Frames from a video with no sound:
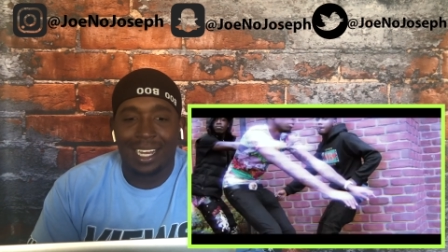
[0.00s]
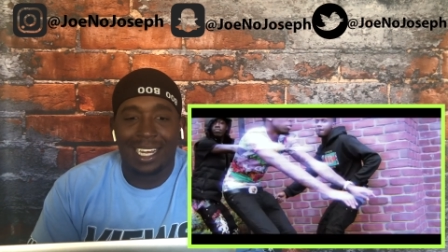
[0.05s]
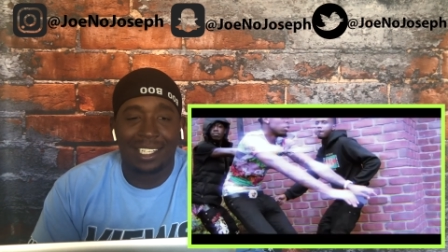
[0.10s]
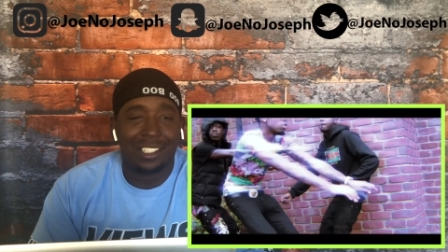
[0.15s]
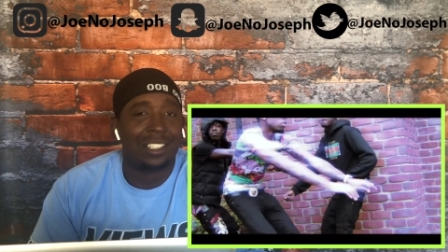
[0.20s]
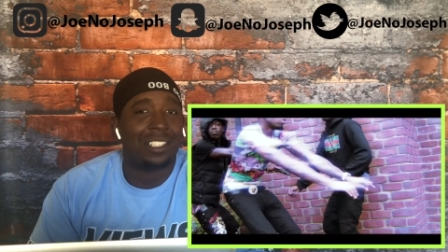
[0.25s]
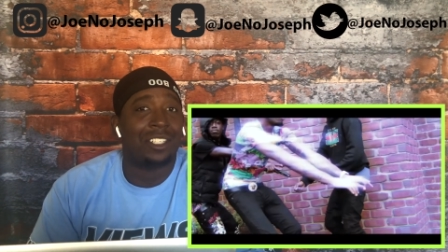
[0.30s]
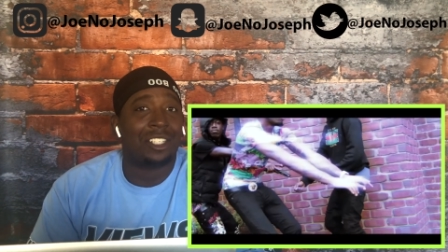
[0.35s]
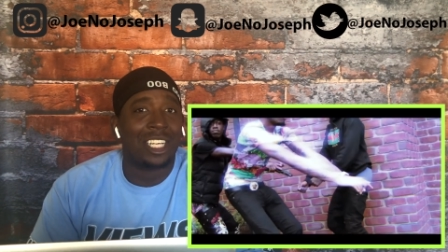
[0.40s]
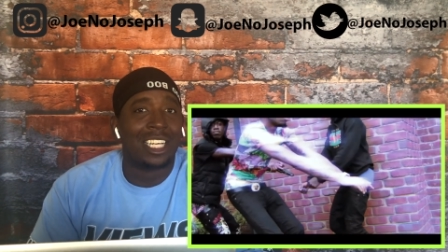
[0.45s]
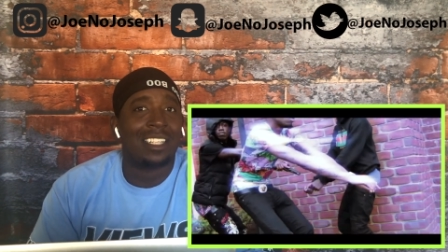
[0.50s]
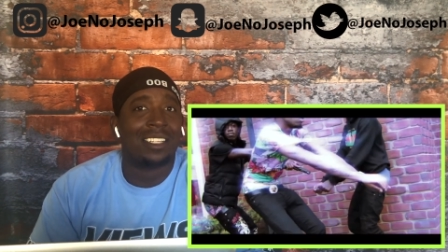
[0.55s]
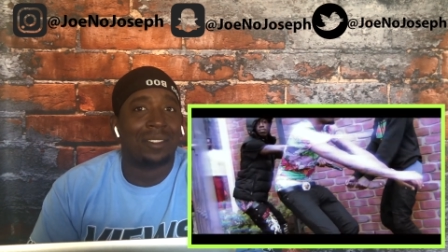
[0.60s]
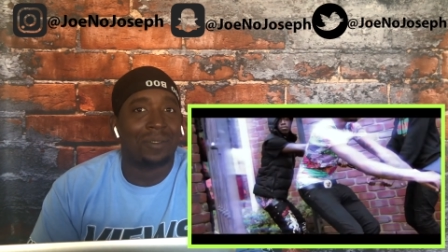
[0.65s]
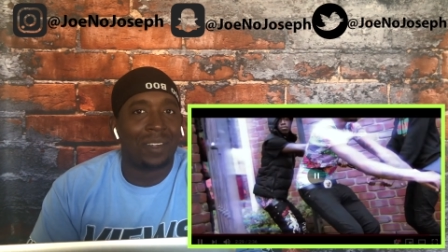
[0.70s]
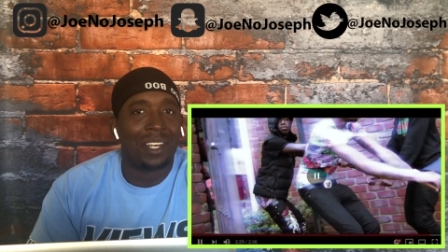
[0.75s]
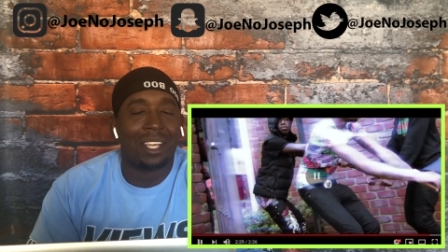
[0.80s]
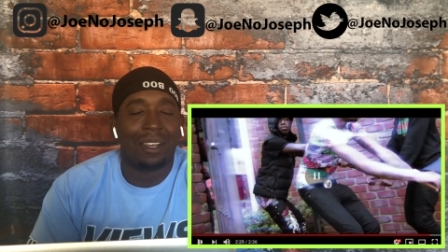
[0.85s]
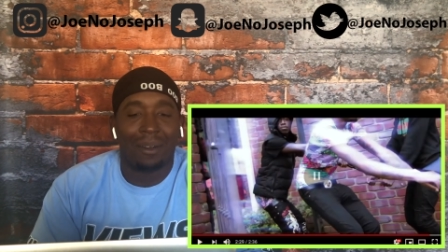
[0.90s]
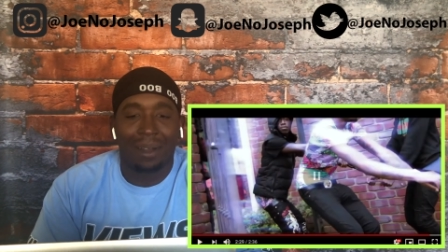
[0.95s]
I actually checked this
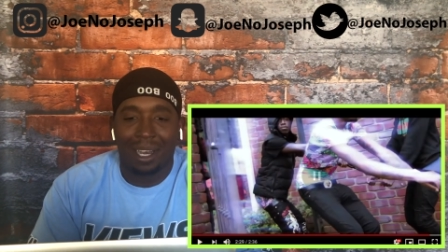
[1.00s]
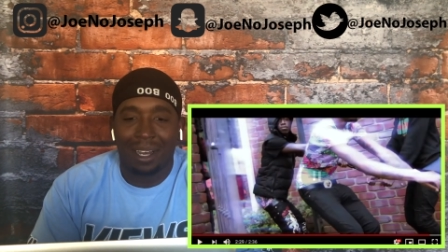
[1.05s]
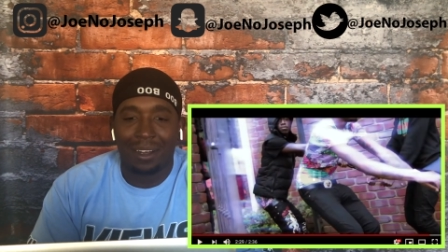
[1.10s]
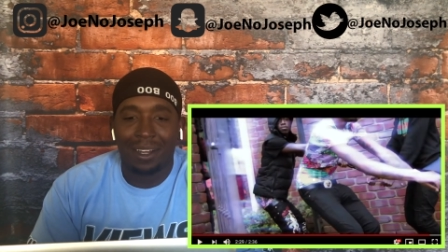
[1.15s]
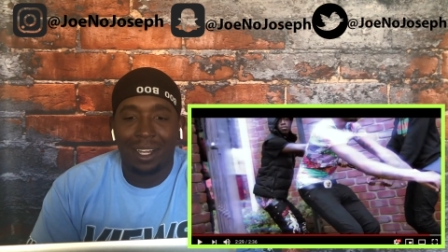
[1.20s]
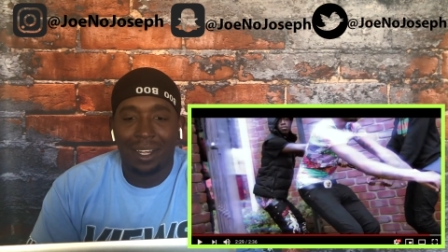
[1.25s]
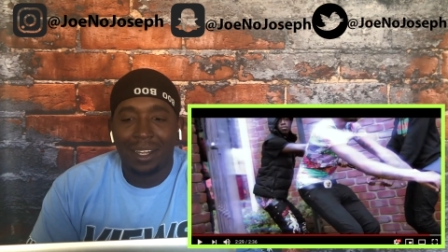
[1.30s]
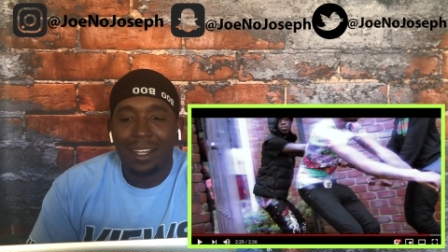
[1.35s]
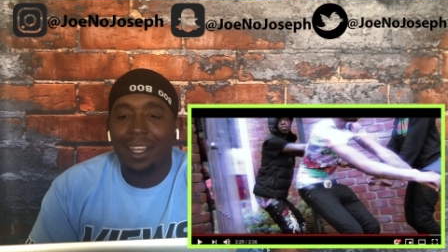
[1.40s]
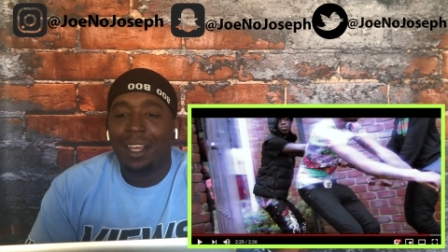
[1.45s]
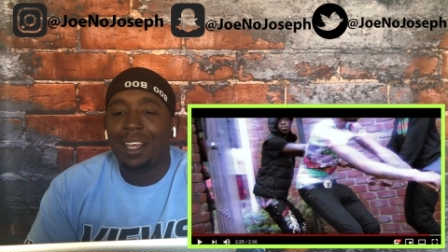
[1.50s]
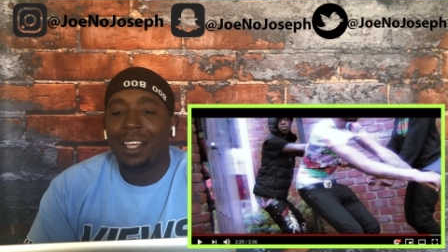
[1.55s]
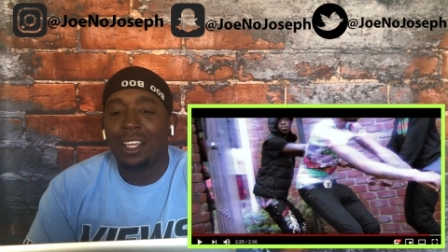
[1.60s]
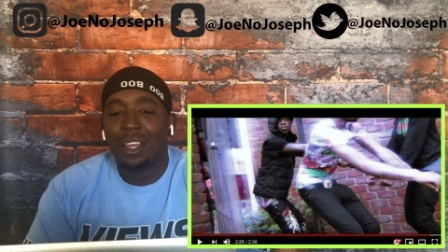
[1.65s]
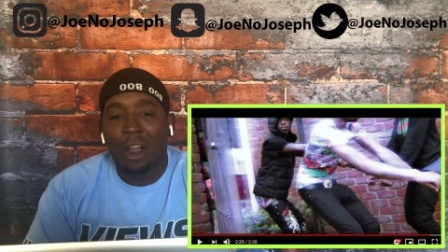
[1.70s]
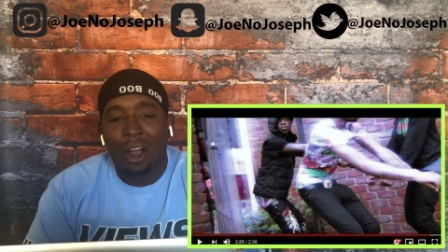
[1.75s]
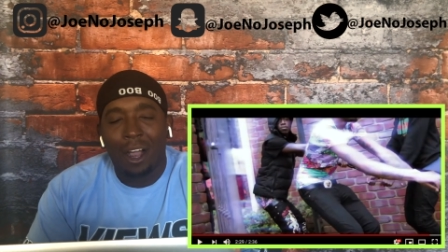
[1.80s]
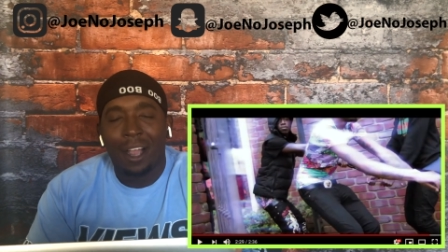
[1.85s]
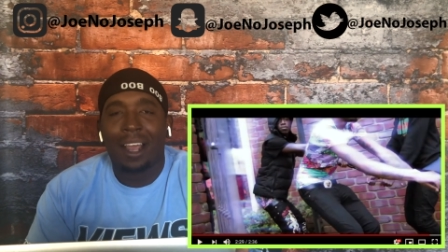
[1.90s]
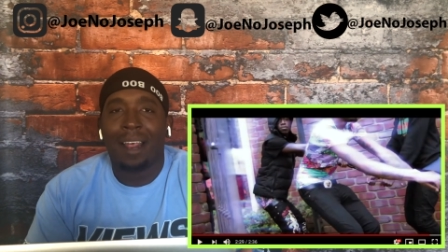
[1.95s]
video out.
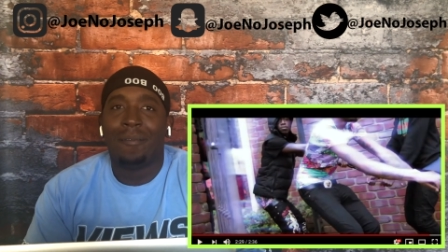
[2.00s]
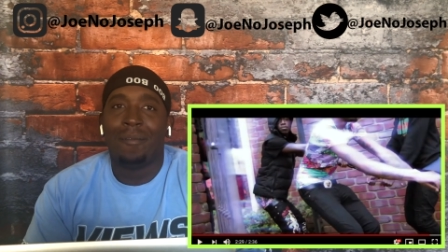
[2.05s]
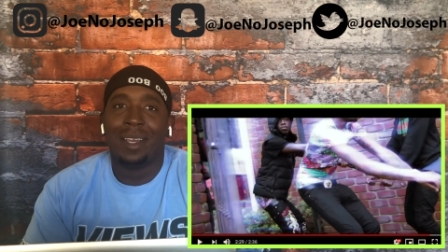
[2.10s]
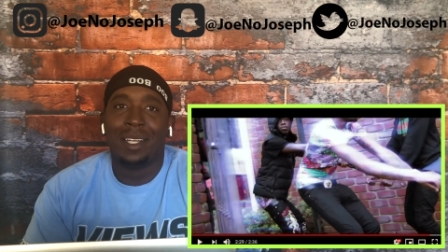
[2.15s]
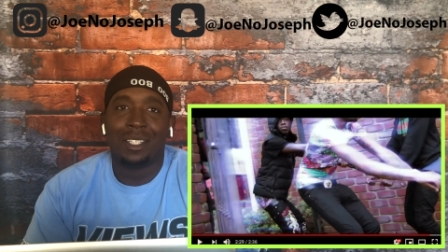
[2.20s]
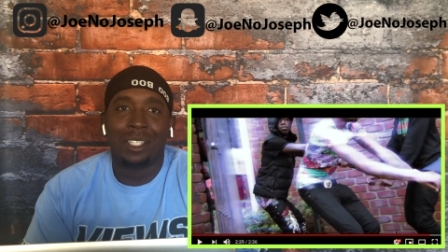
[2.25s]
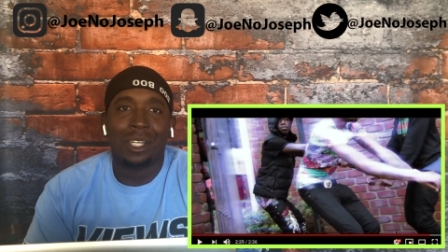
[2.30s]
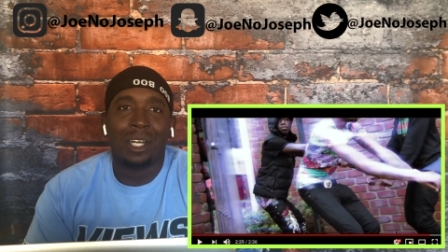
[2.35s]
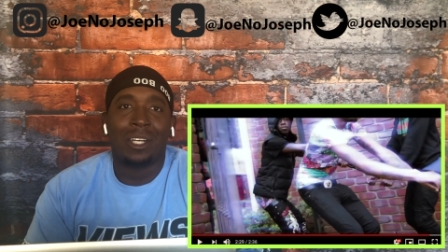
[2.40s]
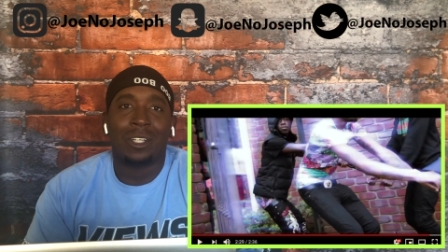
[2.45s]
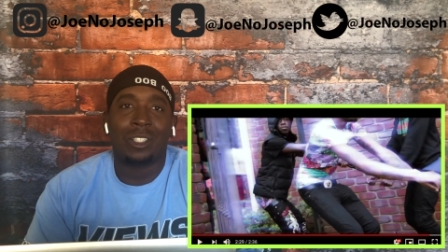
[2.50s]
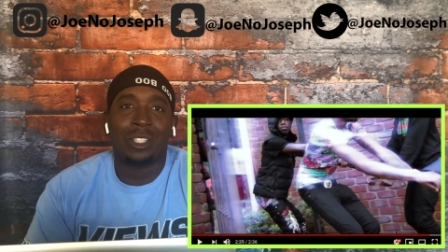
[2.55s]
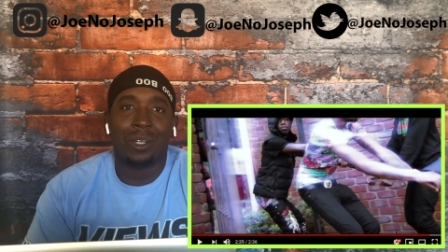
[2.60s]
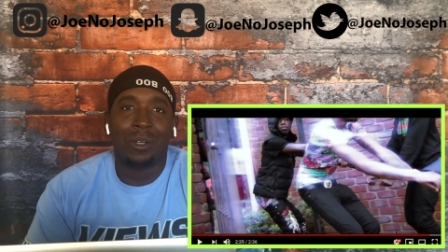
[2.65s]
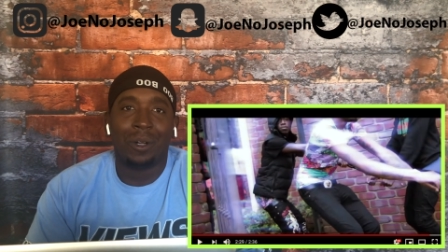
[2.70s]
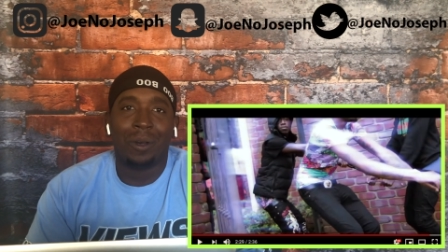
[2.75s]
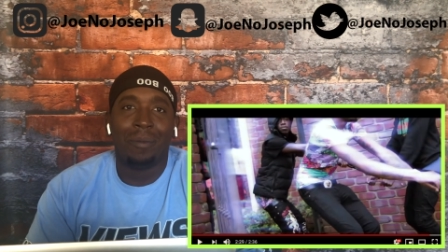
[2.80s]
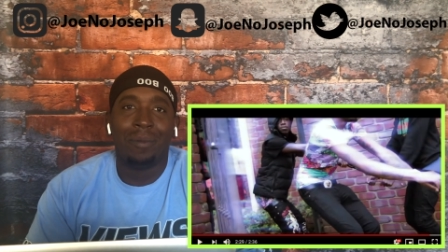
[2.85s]
Y'all gotta make sure y'all show the